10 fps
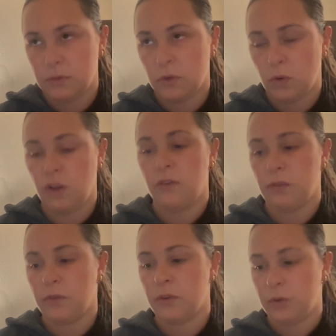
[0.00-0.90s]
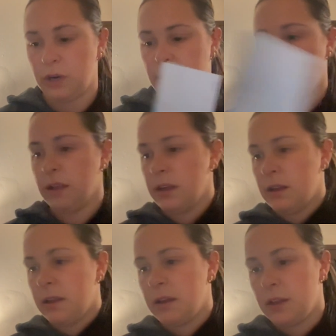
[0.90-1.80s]
whole interval recording.
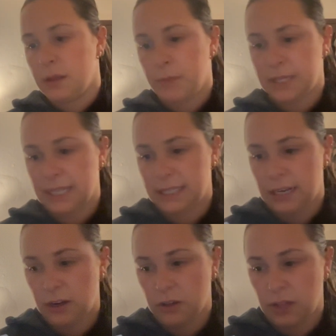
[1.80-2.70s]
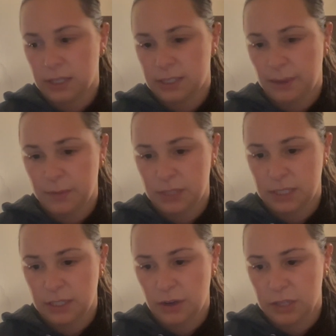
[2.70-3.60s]
Baseline data are collected
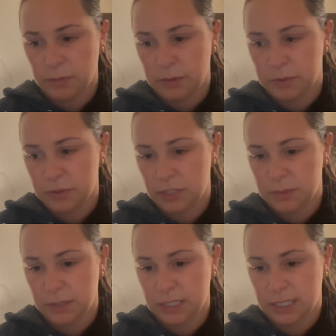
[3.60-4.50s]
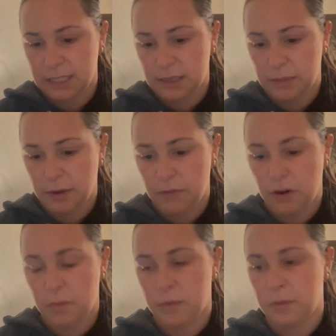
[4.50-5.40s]
simultaneously across multiple tiers based on independent
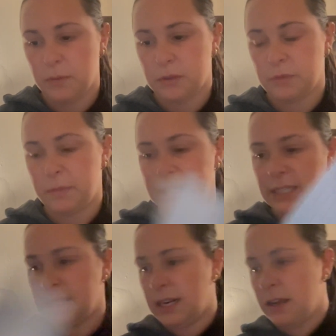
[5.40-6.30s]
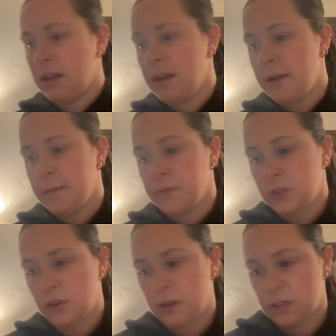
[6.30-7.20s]
variable and multiple baseline data.
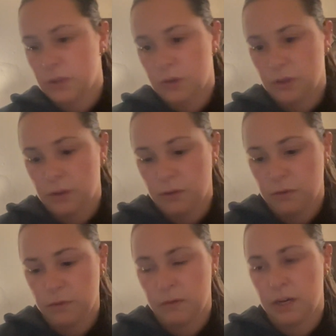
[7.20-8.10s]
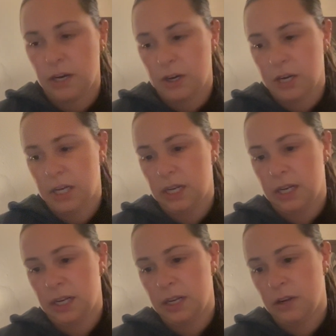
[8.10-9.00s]
Two events shown to
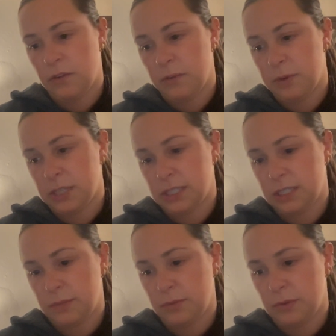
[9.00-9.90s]
co-vary over predicted